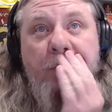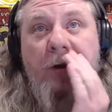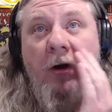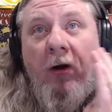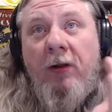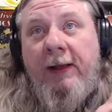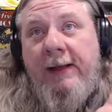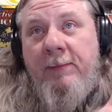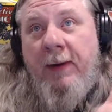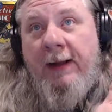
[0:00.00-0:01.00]
call
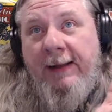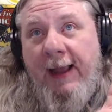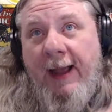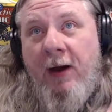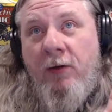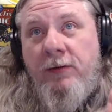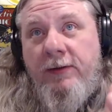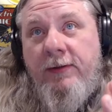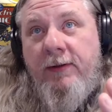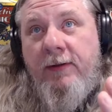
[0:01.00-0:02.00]
anybody out.
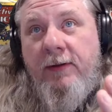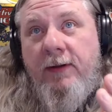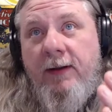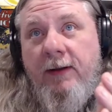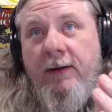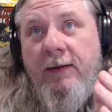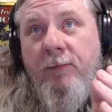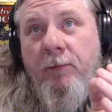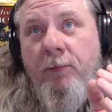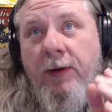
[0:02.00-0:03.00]

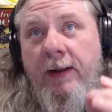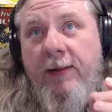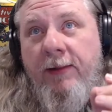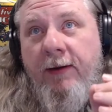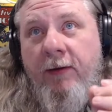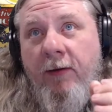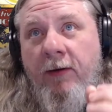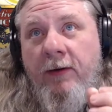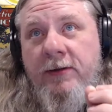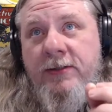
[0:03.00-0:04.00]
But there
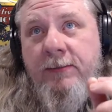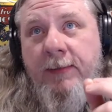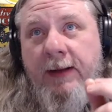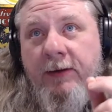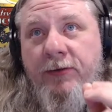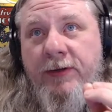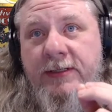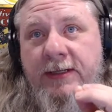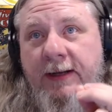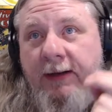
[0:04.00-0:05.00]
are some
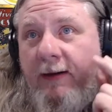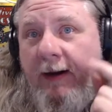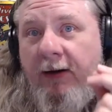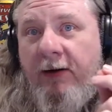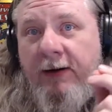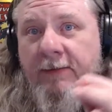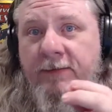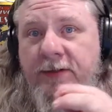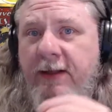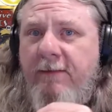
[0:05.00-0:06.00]
interesting
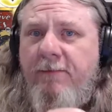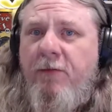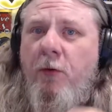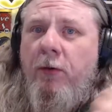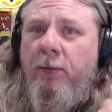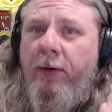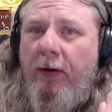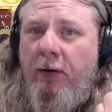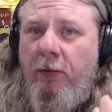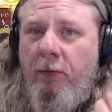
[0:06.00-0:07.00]
narratives that formed
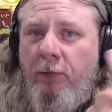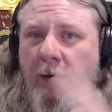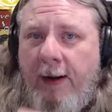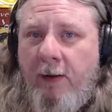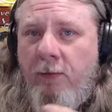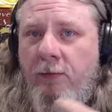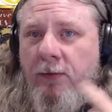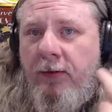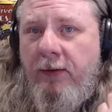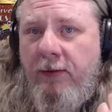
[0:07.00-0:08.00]

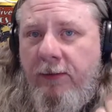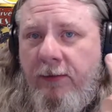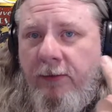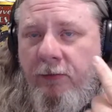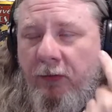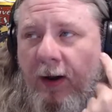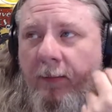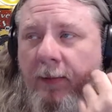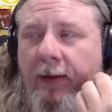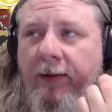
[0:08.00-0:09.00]
around the
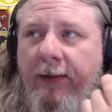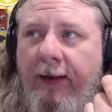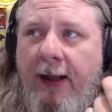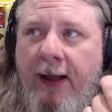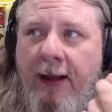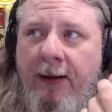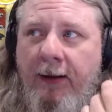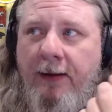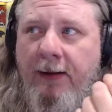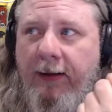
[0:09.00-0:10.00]
drama that
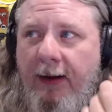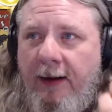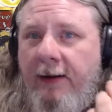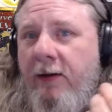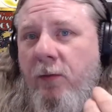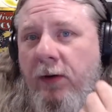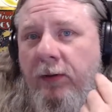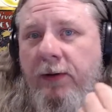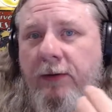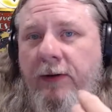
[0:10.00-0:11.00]
I kind of want
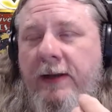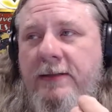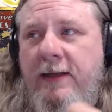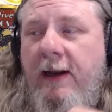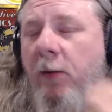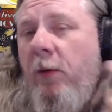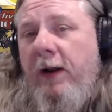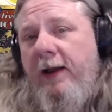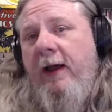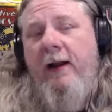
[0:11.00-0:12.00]
to address. And I want
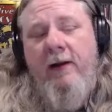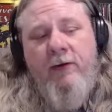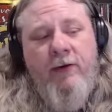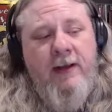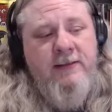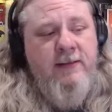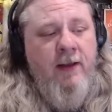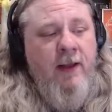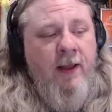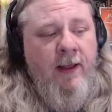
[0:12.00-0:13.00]
to kind of address
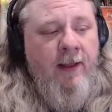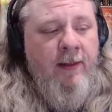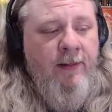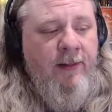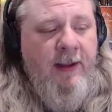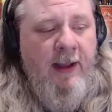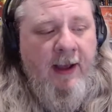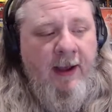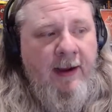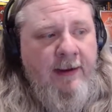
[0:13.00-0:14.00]
the
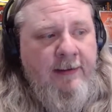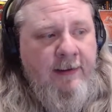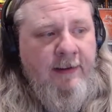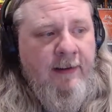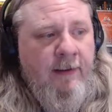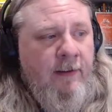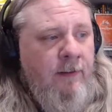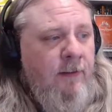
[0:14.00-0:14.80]
idea